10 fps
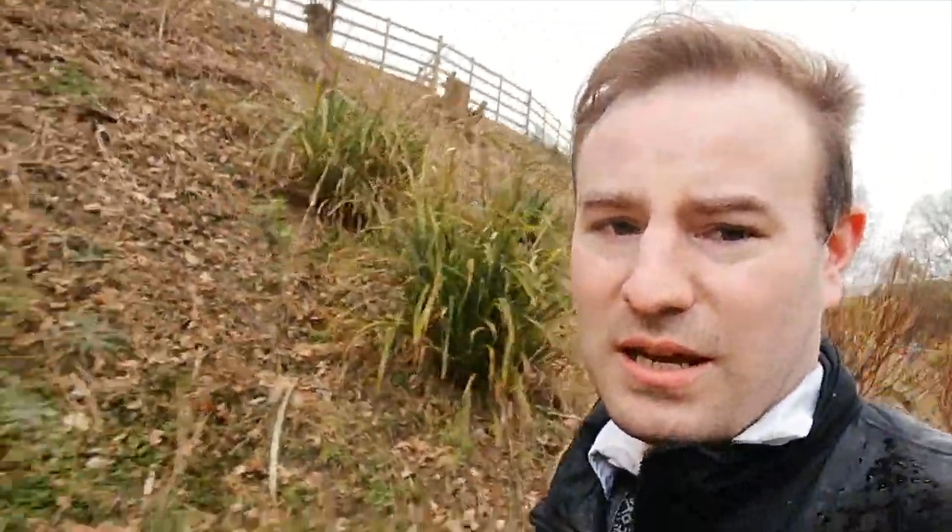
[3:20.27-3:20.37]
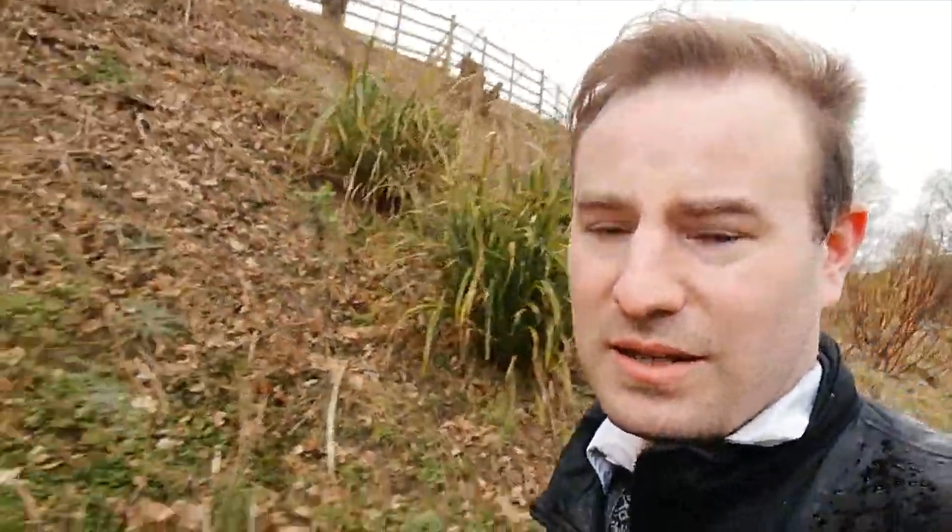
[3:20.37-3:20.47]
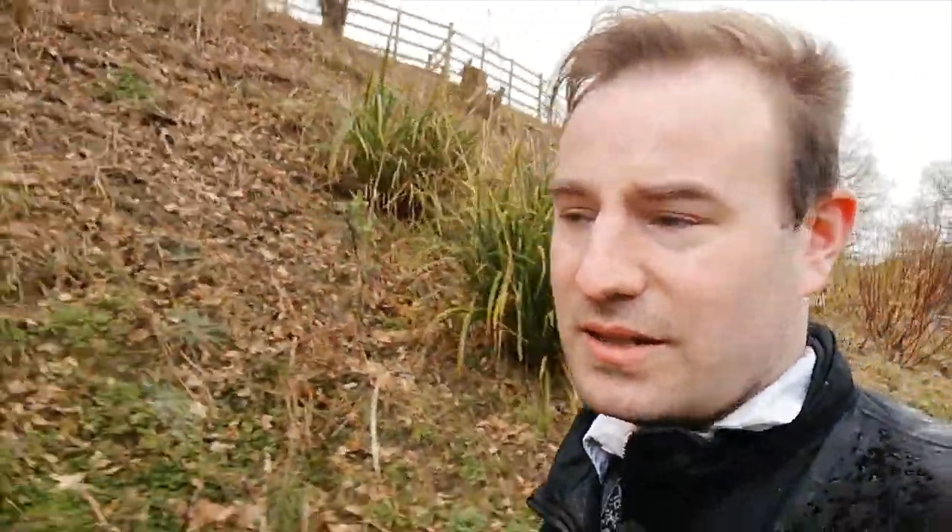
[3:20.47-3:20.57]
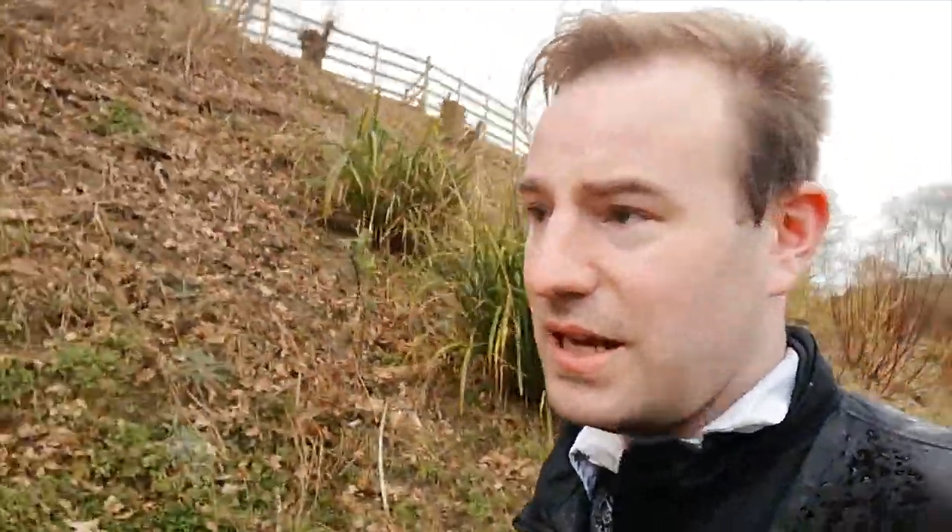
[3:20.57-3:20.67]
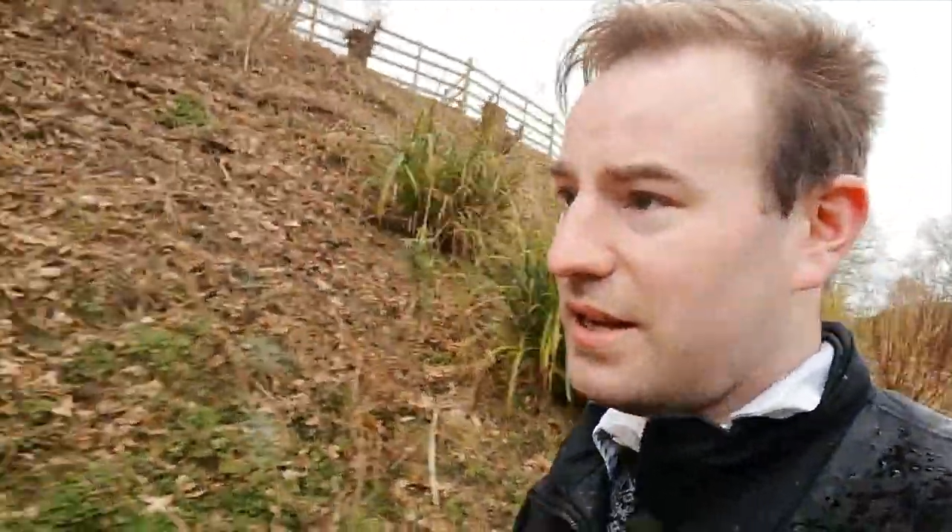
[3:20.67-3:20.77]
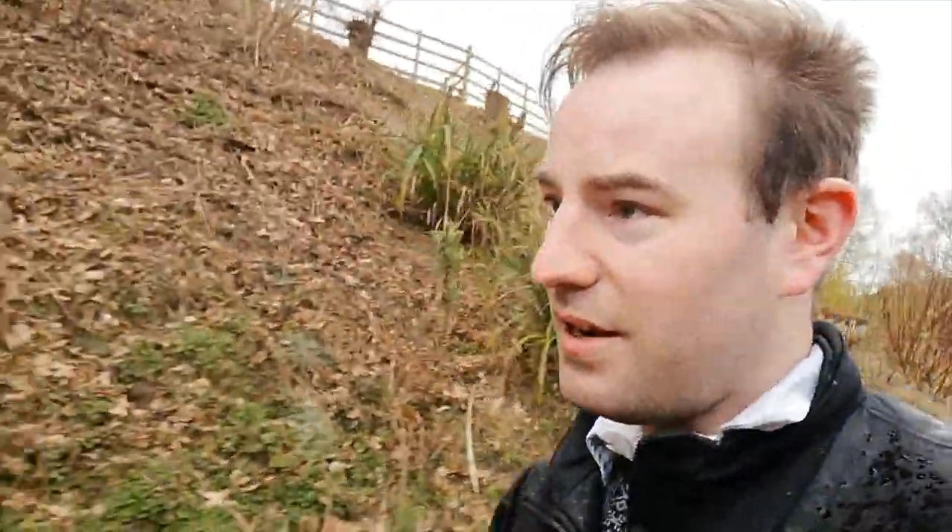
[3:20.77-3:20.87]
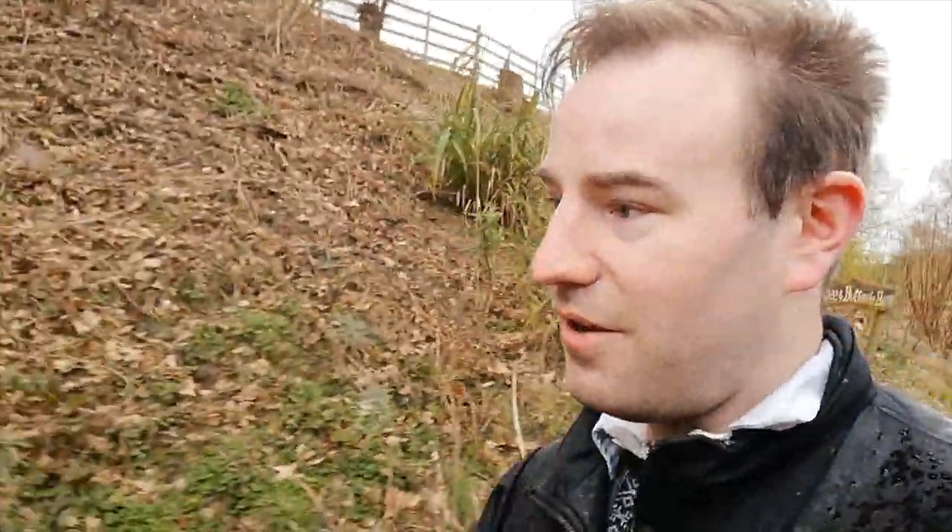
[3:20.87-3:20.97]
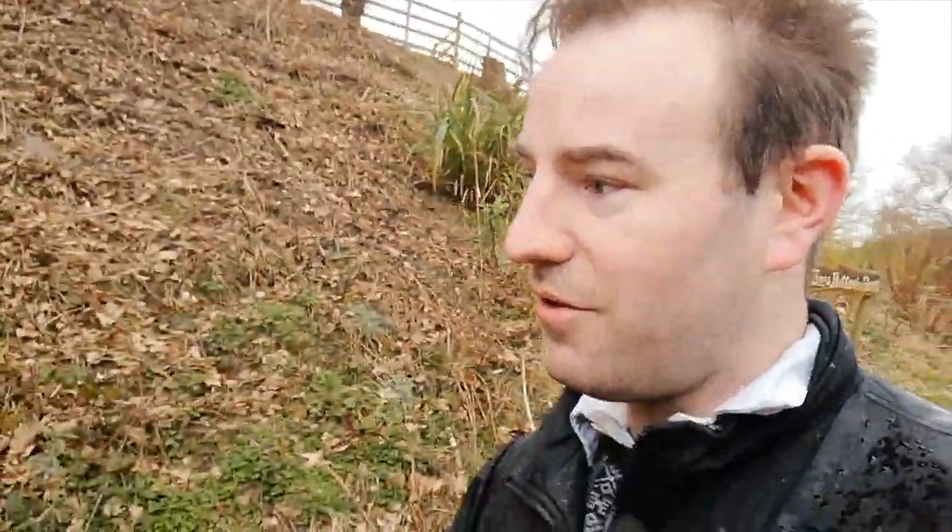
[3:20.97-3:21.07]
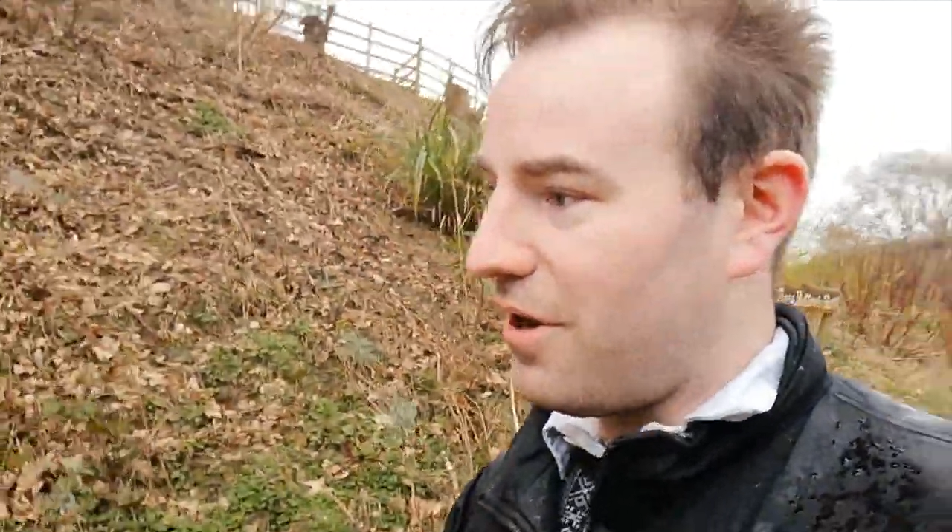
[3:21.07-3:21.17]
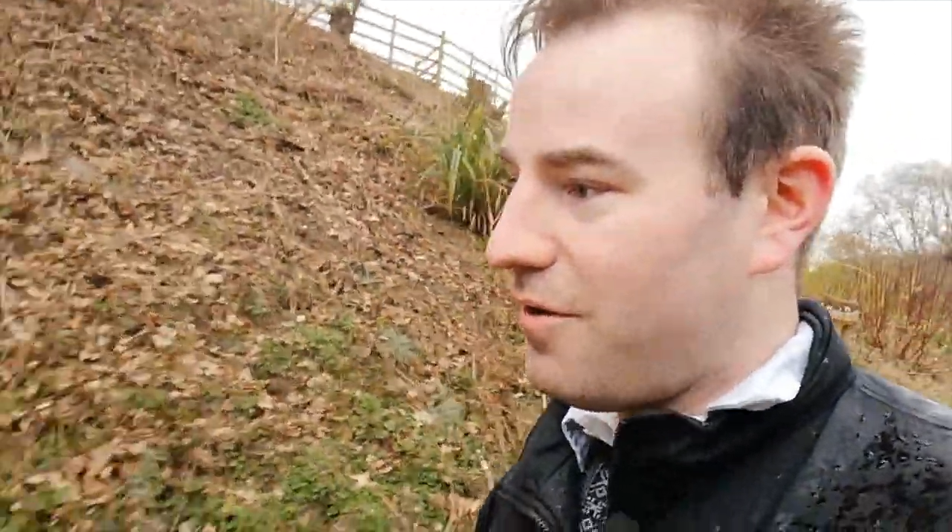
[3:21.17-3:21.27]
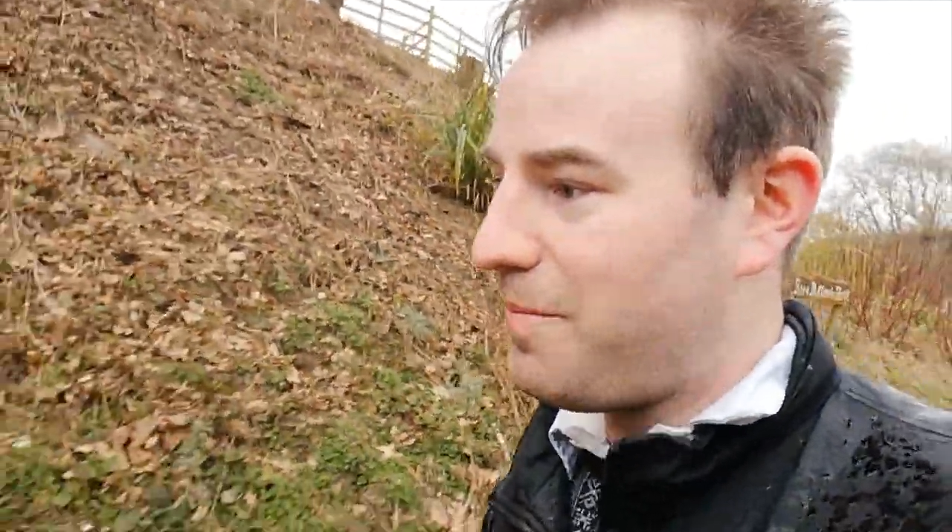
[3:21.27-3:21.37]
see the loco